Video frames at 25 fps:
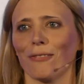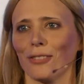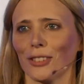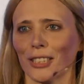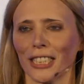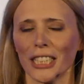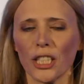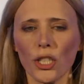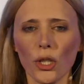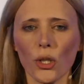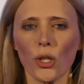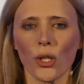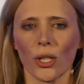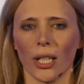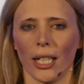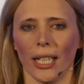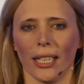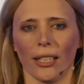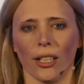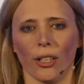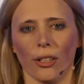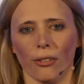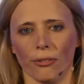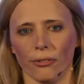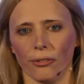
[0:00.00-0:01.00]
have a huge
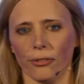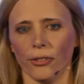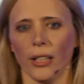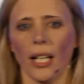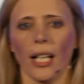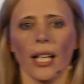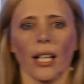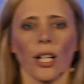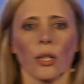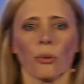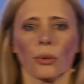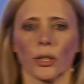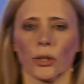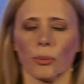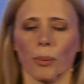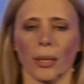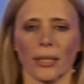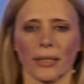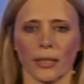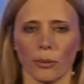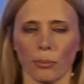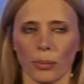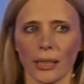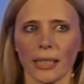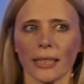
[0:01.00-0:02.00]
lack of
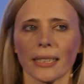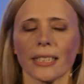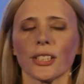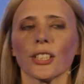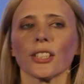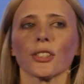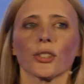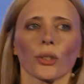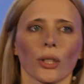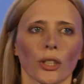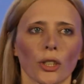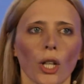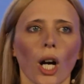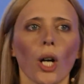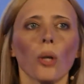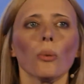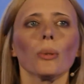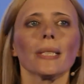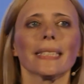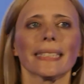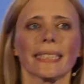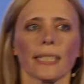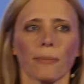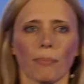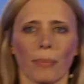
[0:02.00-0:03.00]
responsibilities. So it
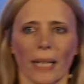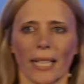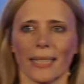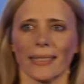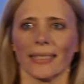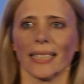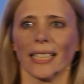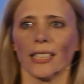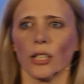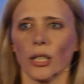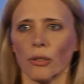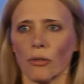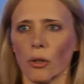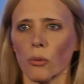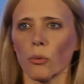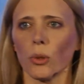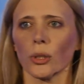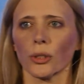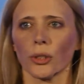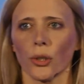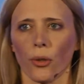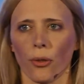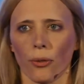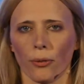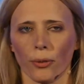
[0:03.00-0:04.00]
always depends. I never
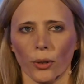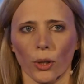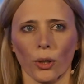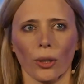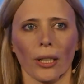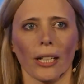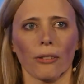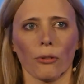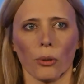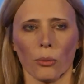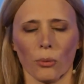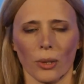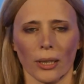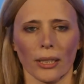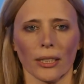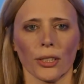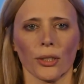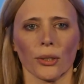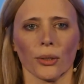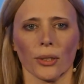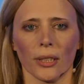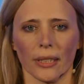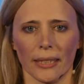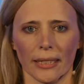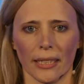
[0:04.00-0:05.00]
want to throw everyone
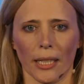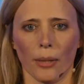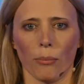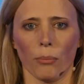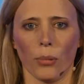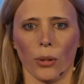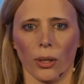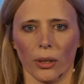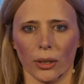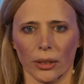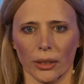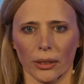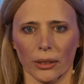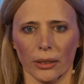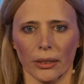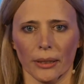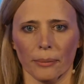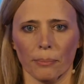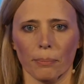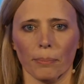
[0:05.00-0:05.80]
into the same pot.